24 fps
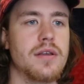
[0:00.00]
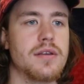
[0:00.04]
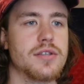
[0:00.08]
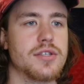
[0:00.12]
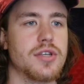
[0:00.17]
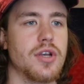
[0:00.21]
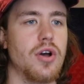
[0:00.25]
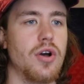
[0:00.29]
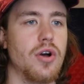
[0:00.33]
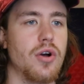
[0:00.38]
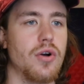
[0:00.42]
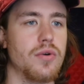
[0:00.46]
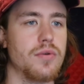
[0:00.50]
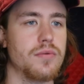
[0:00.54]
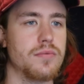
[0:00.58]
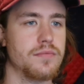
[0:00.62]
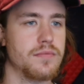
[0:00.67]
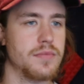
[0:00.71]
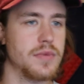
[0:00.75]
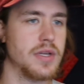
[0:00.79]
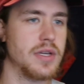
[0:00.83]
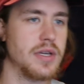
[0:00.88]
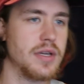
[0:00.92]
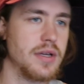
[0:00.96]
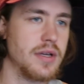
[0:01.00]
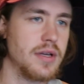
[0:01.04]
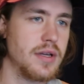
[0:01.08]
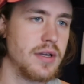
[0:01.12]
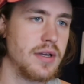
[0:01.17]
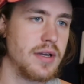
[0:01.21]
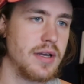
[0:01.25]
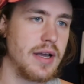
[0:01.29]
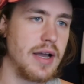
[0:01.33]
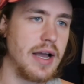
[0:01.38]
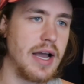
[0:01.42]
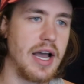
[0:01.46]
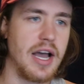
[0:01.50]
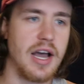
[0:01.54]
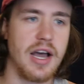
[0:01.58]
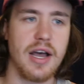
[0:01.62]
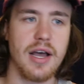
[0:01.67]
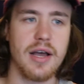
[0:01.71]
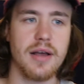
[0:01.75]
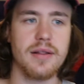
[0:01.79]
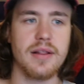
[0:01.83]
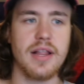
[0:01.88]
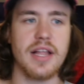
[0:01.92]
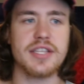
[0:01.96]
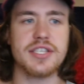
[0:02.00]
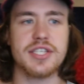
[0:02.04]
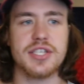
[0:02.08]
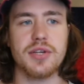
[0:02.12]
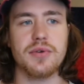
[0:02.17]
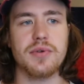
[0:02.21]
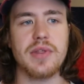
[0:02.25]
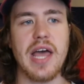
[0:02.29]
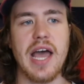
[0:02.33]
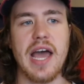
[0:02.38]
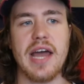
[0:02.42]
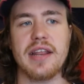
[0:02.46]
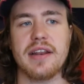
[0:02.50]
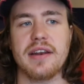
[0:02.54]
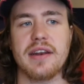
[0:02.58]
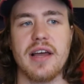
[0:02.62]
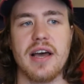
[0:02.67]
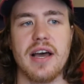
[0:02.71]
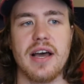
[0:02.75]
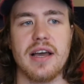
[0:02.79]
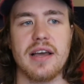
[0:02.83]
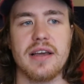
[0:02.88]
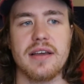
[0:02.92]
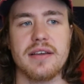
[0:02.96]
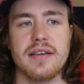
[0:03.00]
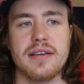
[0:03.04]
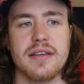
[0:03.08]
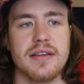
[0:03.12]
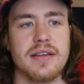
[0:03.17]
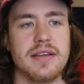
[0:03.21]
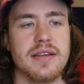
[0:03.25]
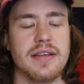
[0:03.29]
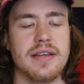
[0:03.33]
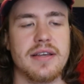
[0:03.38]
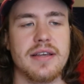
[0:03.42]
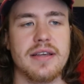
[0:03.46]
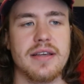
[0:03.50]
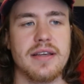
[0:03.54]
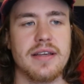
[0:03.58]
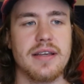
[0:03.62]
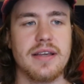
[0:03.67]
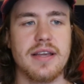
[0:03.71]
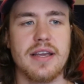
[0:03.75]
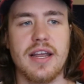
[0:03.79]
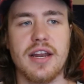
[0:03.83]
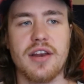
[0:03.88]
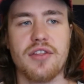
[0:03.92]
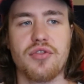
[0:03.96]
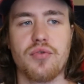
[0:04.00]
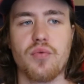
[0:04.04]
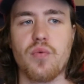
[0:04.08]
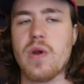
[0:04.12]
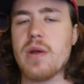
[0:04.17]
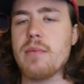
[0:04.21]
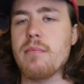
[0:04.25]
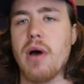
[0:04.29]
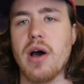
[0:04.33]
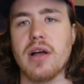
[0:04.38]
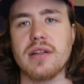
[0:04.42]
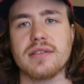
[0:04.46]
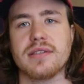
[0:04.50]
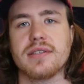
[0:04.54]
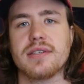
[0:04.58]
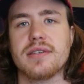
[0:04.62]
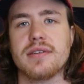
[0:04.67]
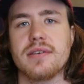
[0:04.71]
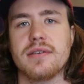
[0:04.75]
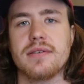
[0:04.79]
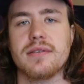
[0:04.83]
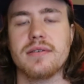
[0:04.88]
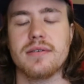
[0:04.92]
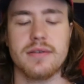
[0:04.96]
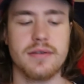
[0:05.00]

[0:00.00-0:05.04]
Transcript: So let's do that in 3 months.